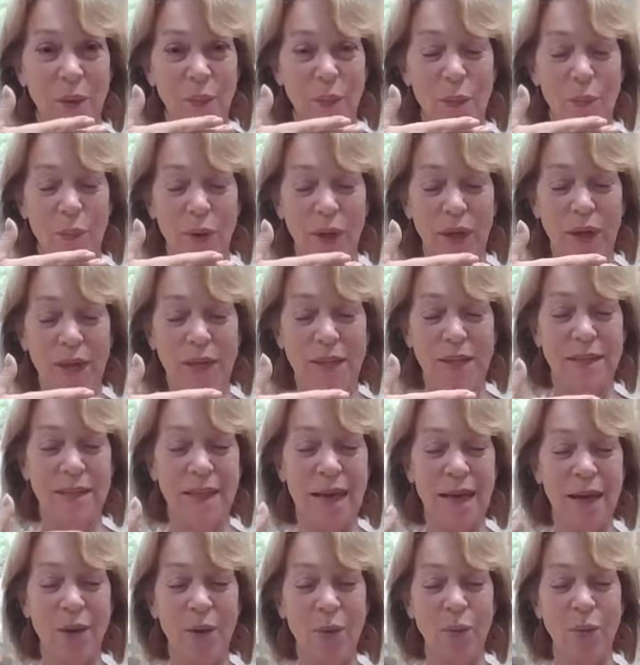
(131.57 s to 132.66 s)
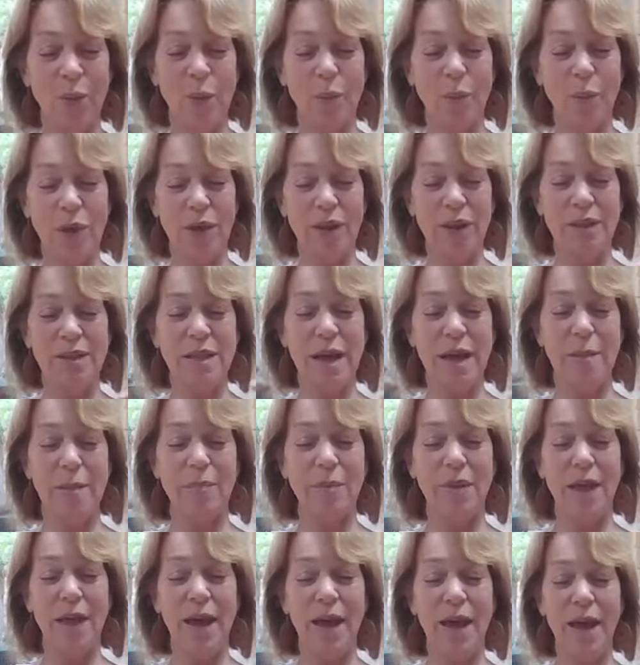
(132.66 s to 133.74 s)
We bring it down, we bring the top
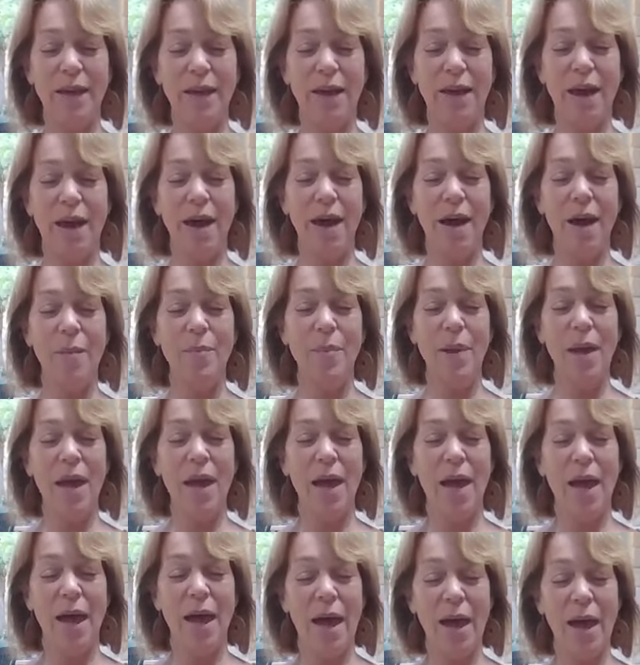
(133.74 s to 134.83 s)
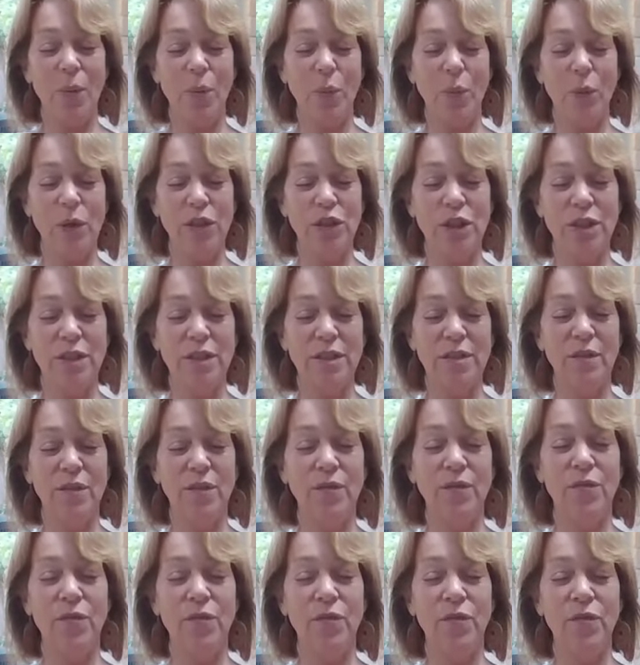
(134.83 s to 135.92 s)
of the head up, and we just
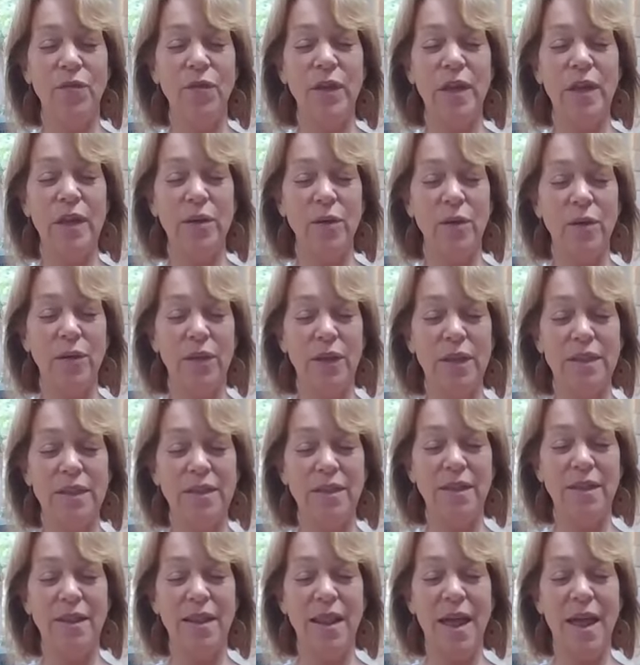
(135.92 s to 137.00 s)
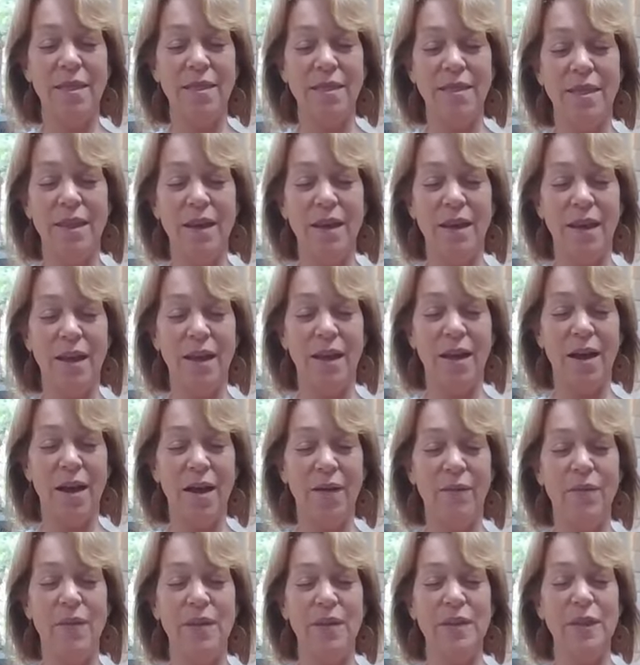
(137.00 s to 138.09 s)
feel this lengthening
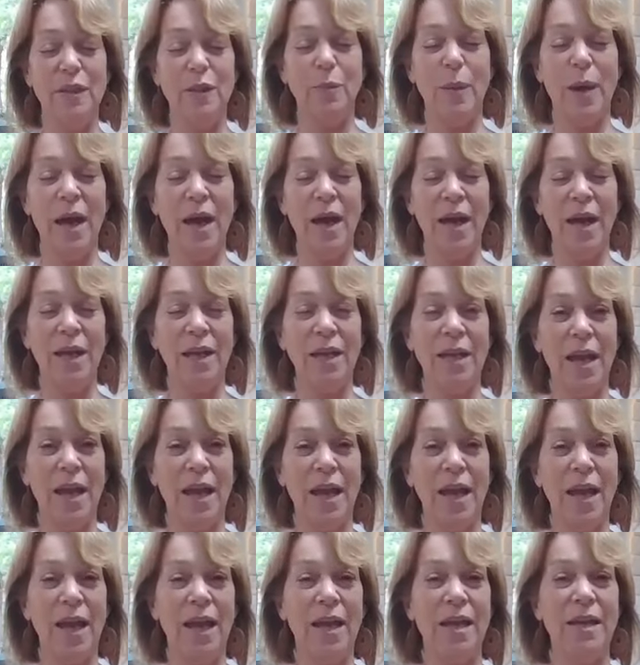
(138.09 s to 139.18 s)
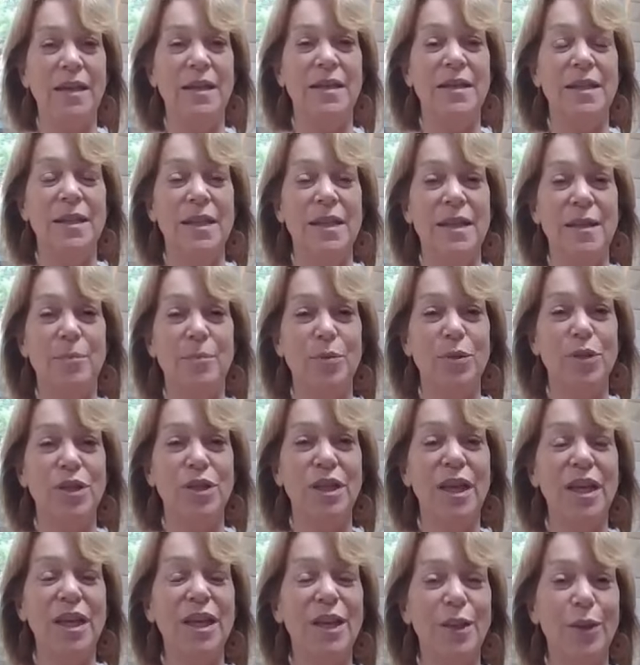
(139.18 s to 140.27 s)
of the spine. And in
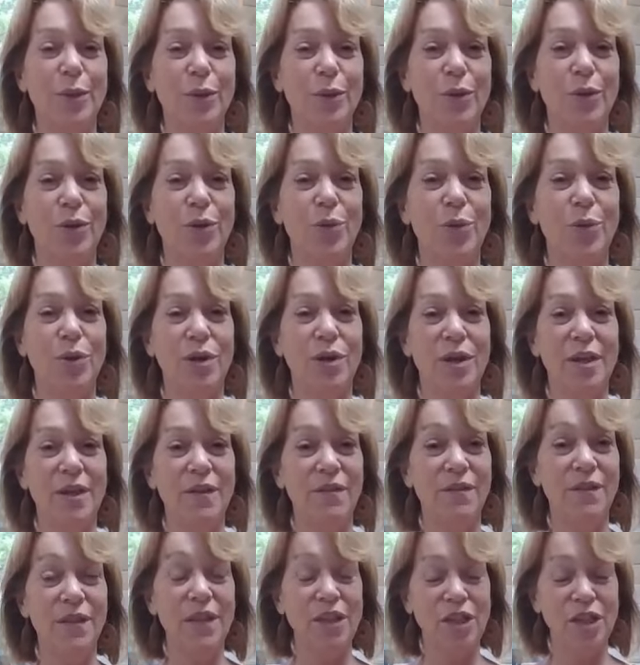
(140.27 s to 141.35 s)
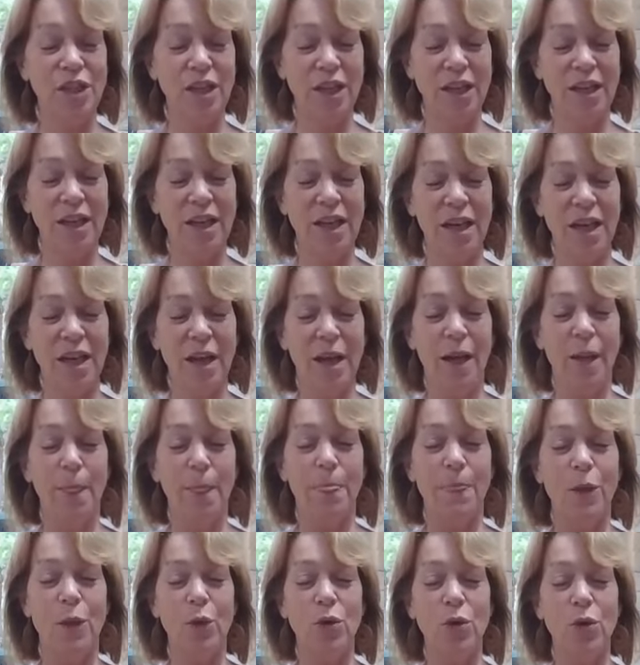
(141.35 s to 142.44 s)
particular, you could envision
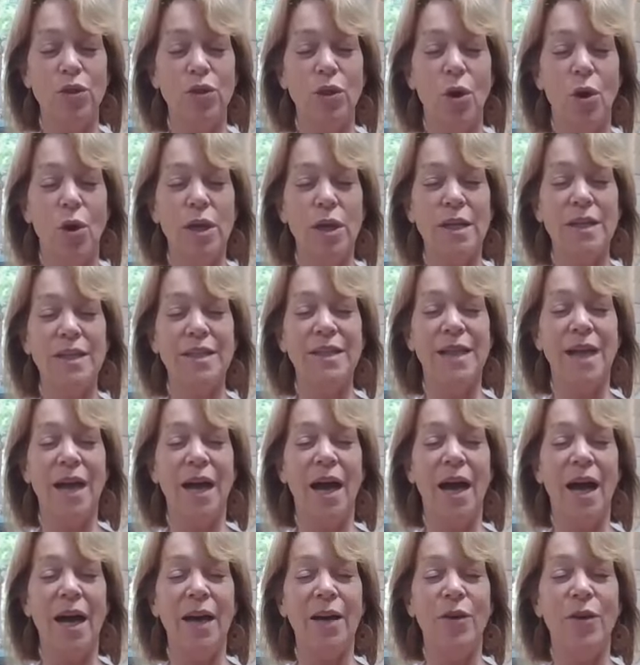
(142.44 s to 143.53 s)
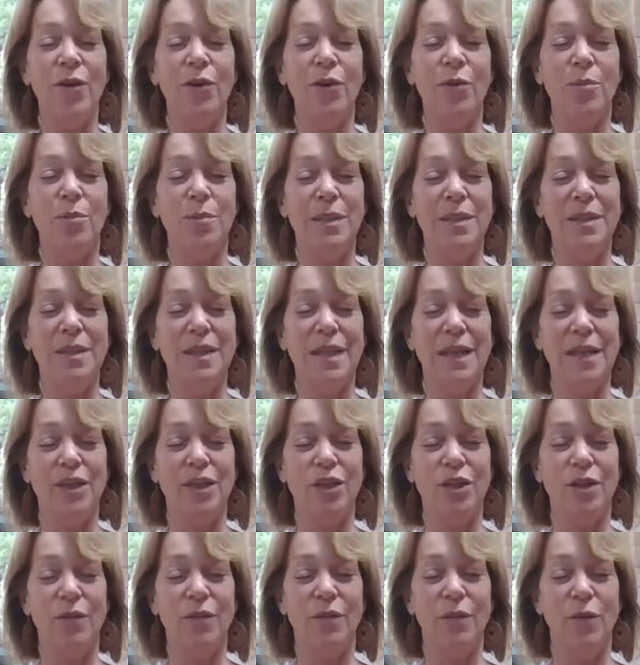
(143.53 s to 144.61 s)
your entire
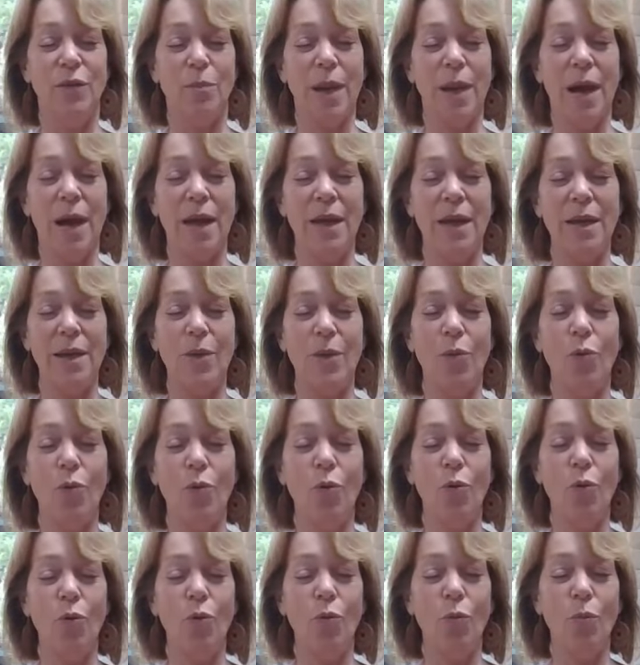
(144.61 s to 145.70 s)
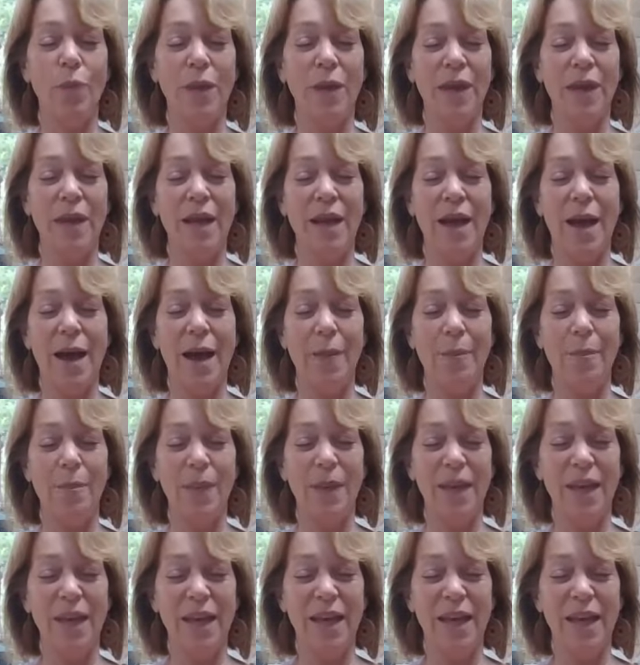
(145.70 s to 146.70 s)
midsection of your body opening up,